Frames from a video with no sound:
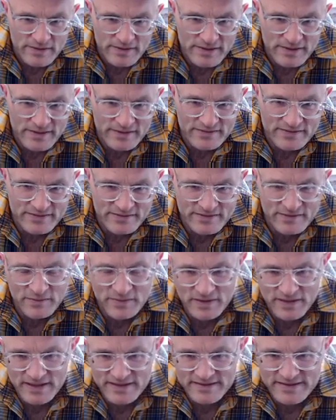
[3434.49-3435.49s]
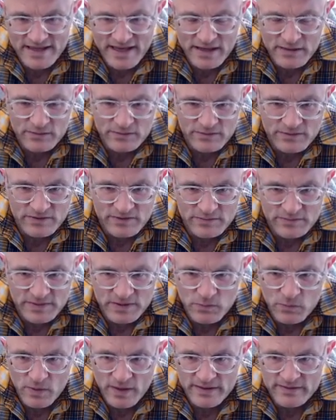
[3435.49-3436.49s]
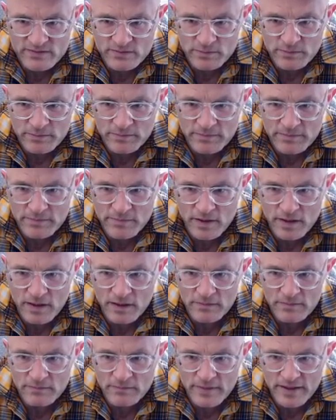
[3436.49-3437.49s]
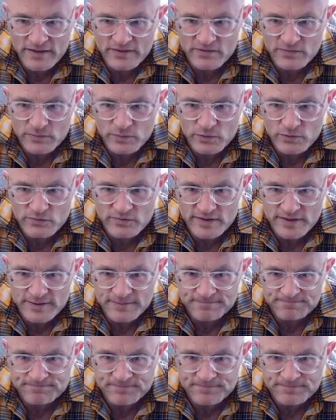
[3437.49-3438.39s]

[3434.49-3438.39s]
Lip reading: is something like that is going to be white's best move here.